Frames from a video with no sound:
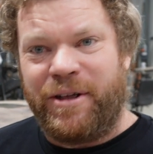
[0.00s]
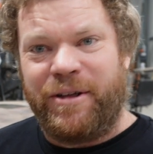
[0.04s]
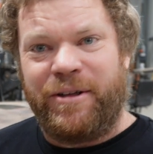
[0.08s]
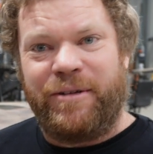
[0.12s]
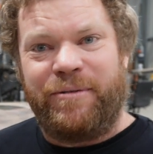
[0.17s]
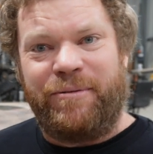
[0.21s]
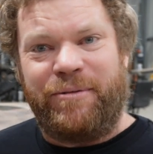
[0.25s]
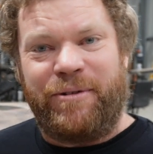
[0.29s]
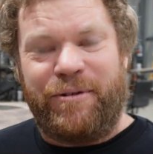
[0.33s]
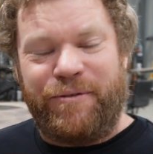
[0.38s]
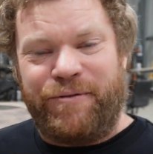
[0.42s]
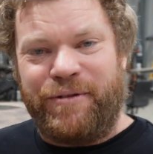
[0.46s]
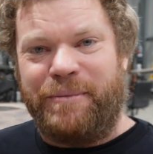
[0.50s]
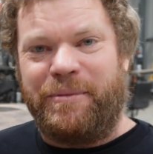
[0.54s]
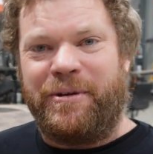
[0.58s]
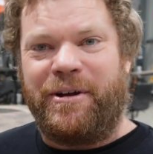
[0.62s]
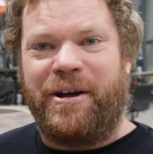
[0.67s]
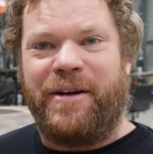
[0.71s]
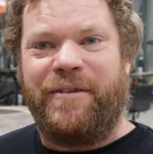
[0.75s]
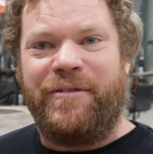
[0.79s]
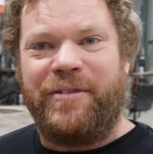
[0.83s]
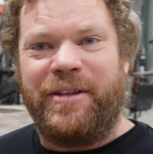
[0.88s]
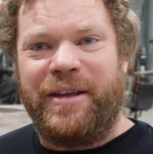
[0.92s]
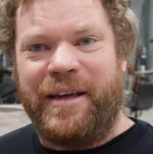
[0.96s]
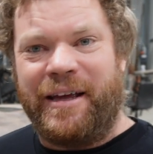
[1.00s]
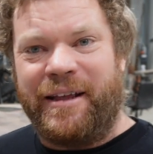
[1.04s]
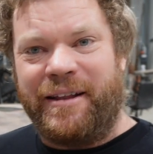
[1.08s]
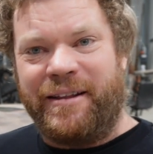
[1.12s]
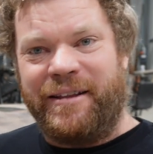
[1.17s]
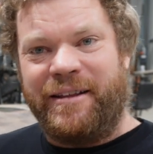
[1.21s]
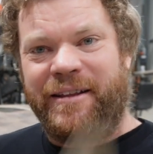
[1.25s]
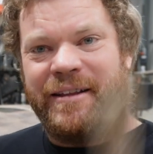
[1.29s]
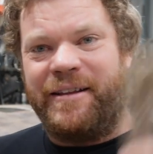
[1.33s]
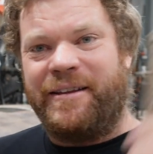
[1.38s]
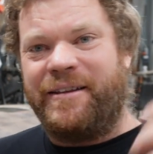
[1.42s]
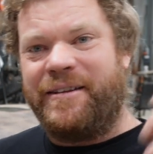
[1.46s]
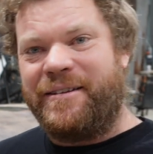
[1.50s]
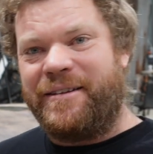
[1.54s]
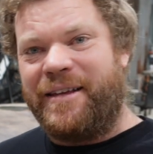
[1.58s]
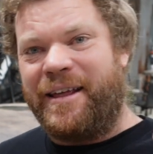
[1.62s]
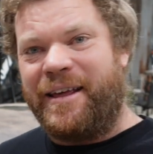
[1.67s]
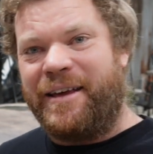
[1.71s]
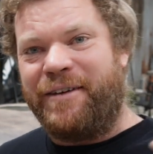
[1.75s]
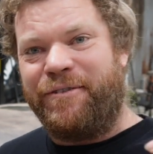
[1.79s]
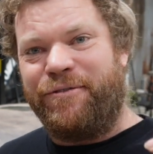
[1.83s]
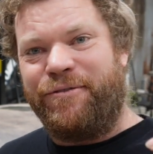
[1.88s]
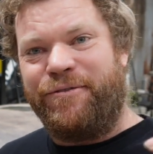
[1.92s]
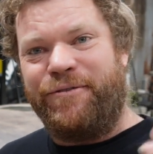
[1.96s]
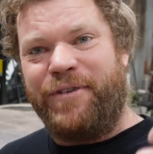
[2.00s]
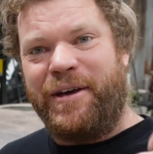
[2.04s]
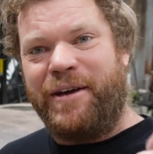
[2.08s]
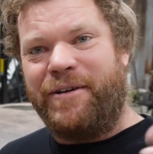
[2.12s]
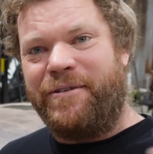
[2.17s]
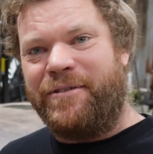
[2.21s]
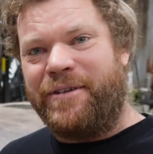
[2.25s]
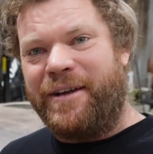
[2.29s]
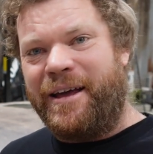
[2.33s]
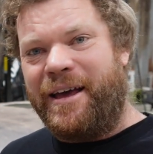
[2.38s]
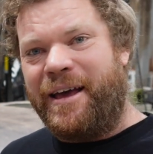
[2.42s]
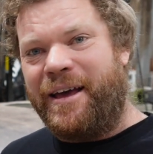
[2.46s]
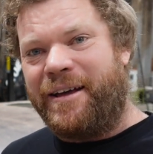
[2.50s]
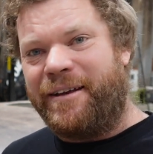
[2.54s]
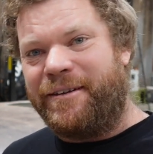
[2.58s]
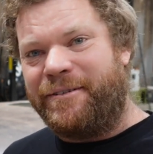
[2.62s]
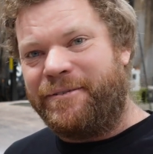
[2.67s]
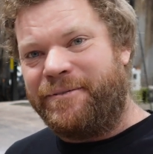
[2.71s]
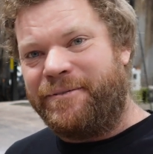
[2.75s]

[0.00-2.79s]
when I flipped it over then, something fell down.